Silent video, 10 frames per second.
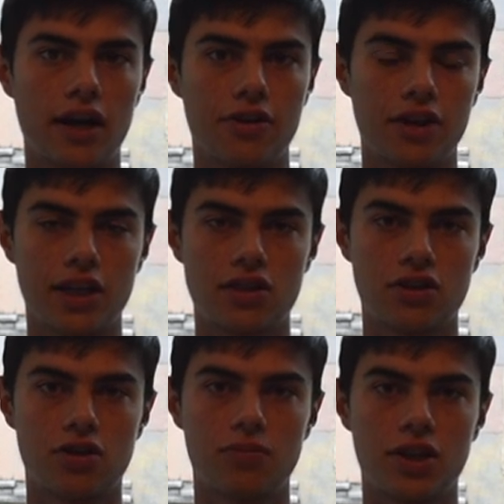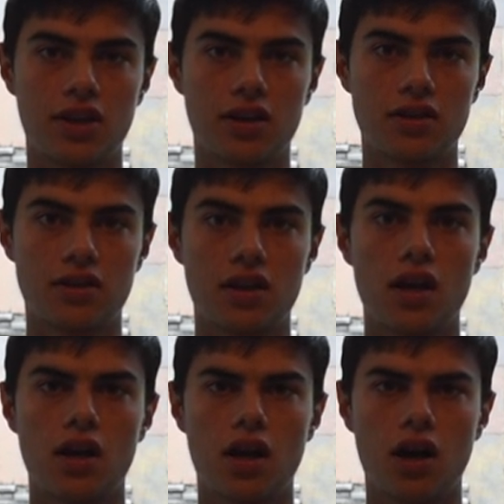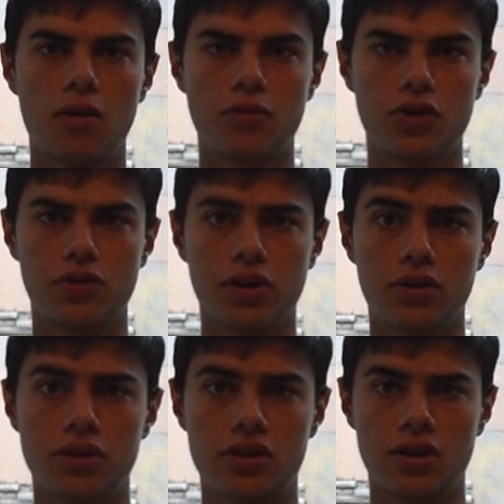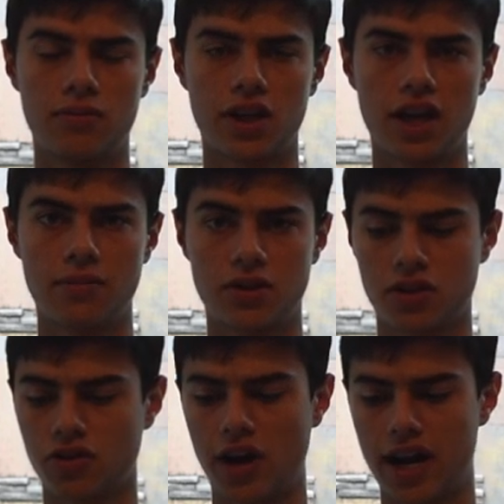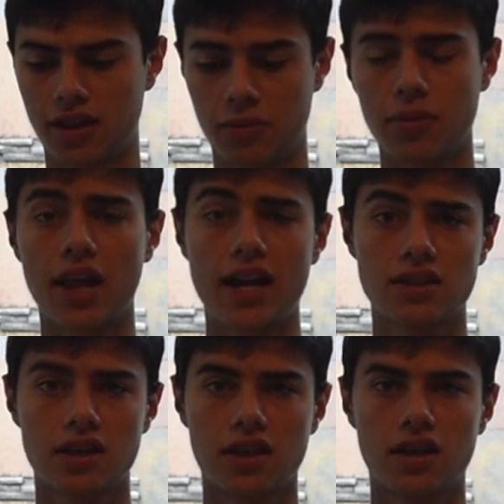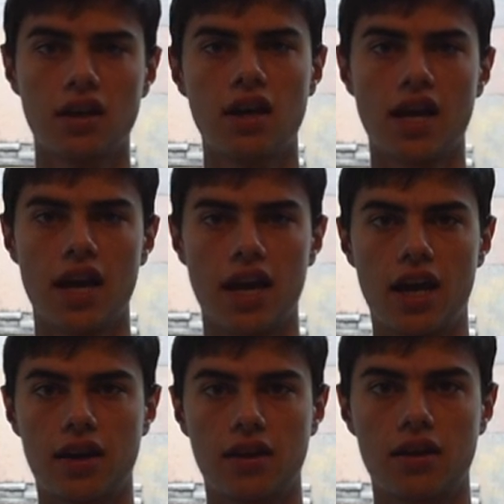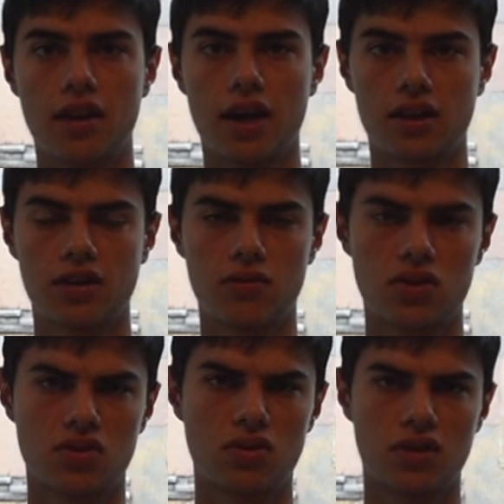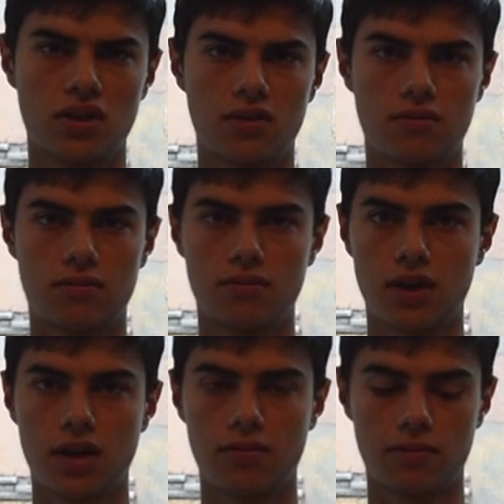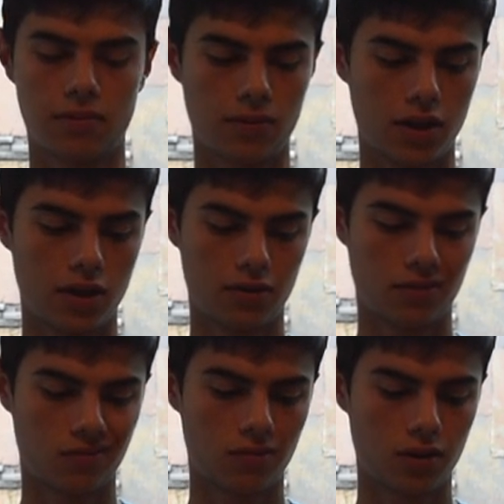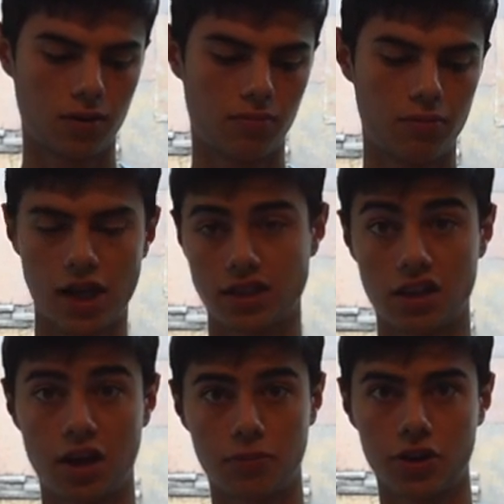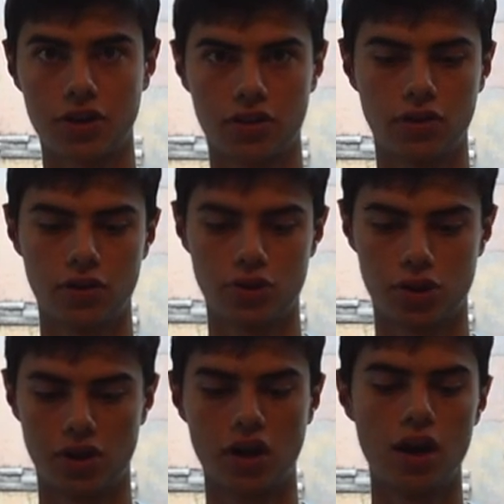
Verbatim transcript: iron easier because um, drills sometimes crack the plastic and that can result in, um, in messing up your enclosure